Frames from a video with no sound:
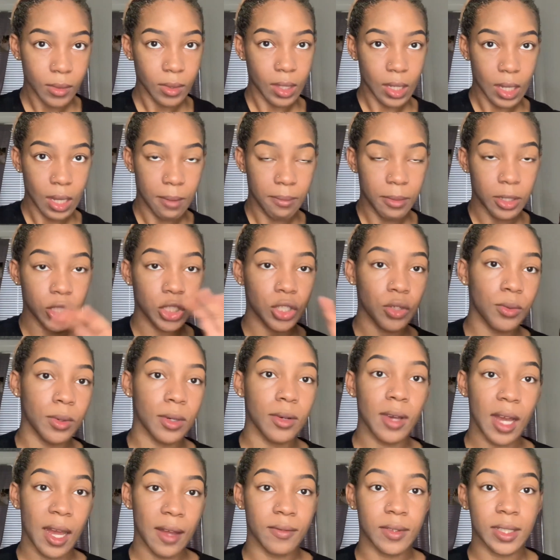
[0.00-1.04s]
but you will
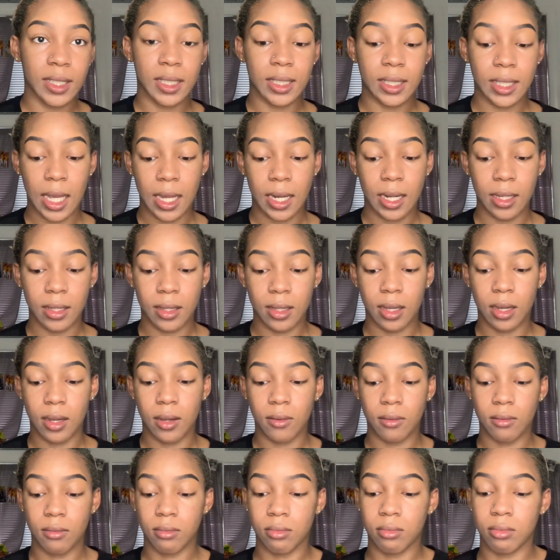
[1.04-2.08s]
have to set it
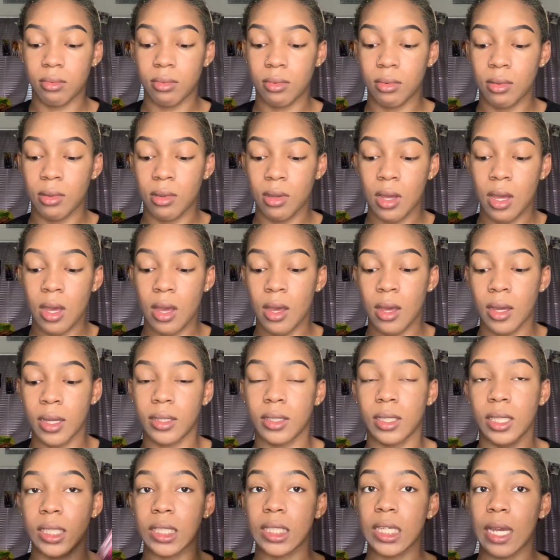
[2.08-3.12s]
though.
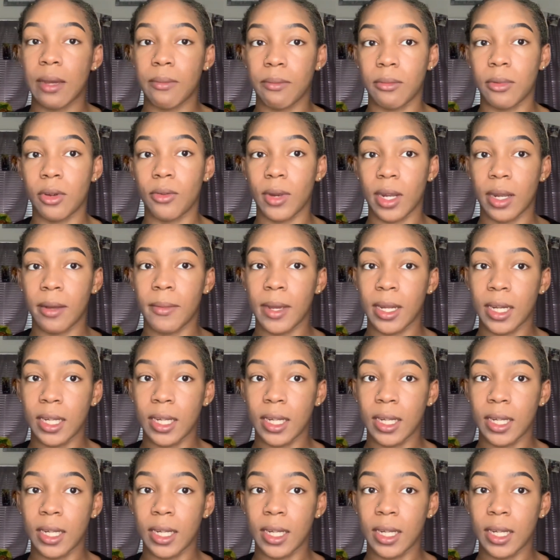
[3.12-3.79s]
Since I'm recommending